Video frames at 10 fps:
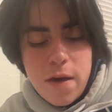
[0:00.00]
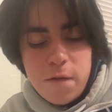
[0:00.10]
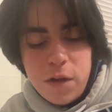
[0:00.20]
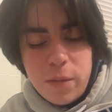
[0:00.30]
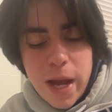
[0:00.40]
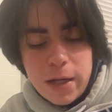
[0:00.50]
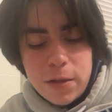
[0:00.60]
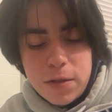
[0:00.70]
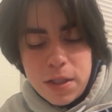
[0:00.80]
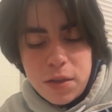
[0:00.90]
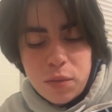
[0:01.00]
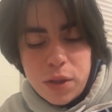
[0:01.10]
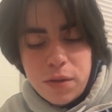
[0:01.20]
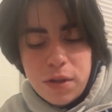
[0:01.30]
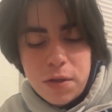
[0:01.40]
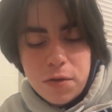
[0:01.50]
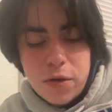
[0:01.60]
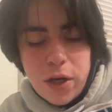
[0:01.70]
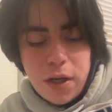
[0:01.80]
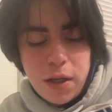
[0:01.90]
film actors need real theater
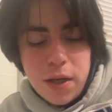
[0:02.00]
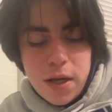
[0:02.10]
training.